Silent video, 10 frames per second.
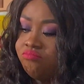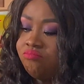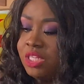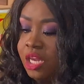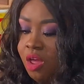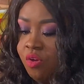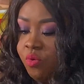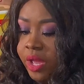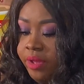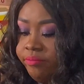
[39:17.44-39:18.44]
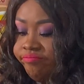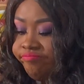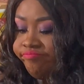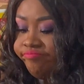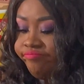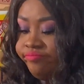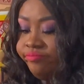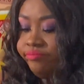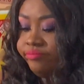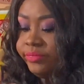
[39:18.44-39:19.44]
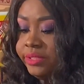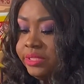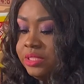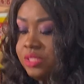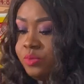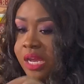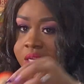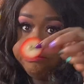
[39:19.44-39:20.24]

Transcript: the long way. That's just what I